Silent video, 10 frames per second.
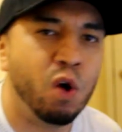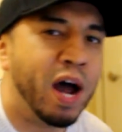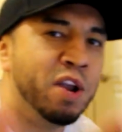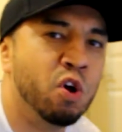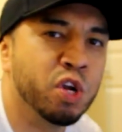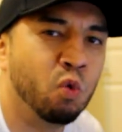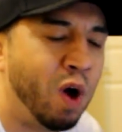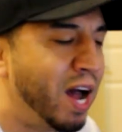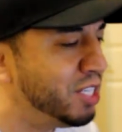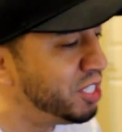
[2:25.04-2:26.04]
I know you're
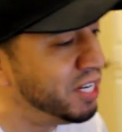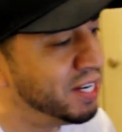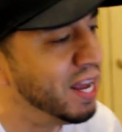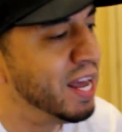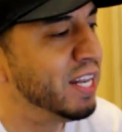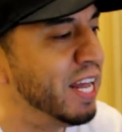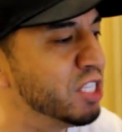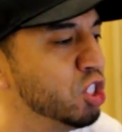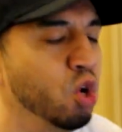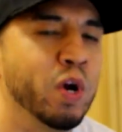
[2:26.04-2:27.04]
watching.
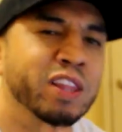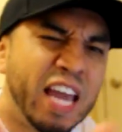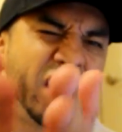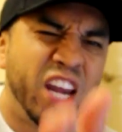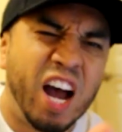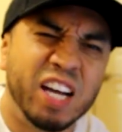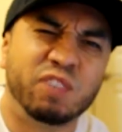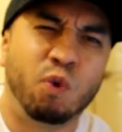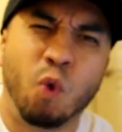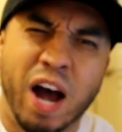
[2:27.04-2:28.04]
Let's do it. Thank you guys
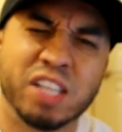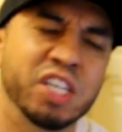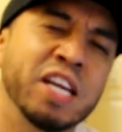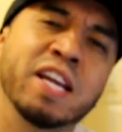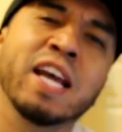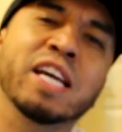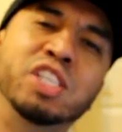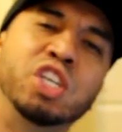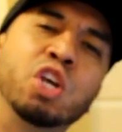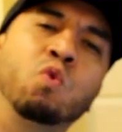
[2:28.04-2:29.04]
for watching.
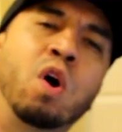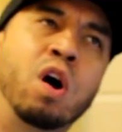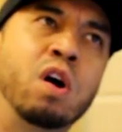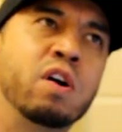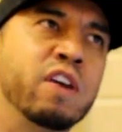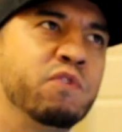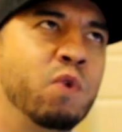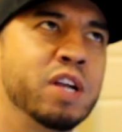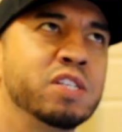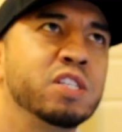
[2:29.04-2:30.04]
See you all. If you're
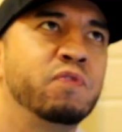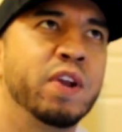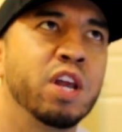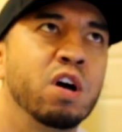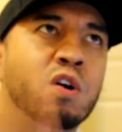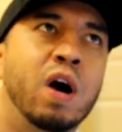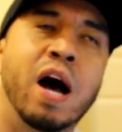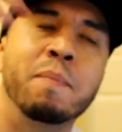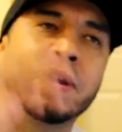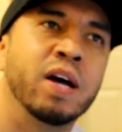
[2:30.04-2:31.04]
watching this video,
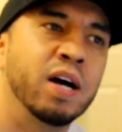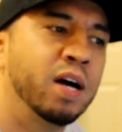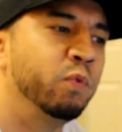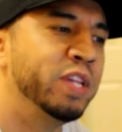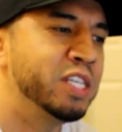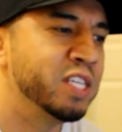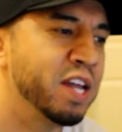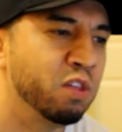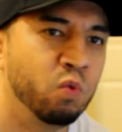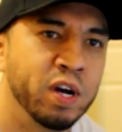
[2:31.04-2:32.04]
I'm going to uh, release
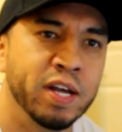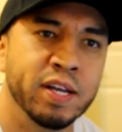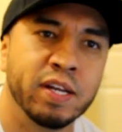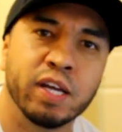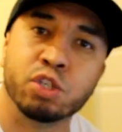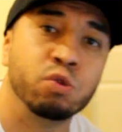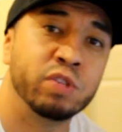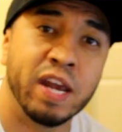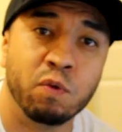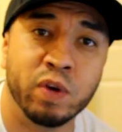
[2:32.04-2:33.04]
another one uh,
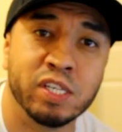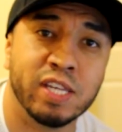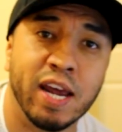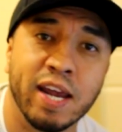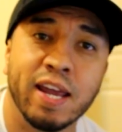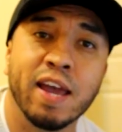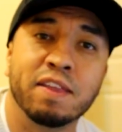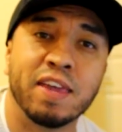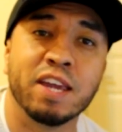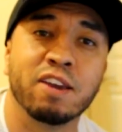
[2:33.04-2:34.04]
Tuesday and Wednesday.
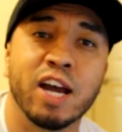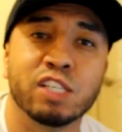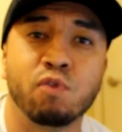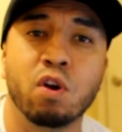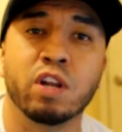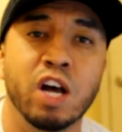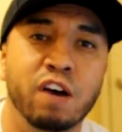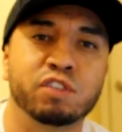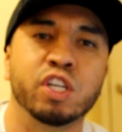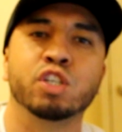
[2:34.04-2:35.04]
Thank you guys for all the
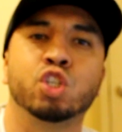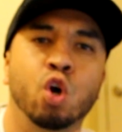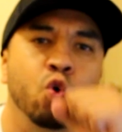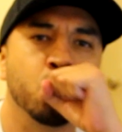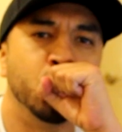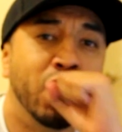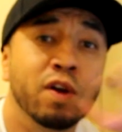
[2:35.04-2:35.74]
love. See you soon.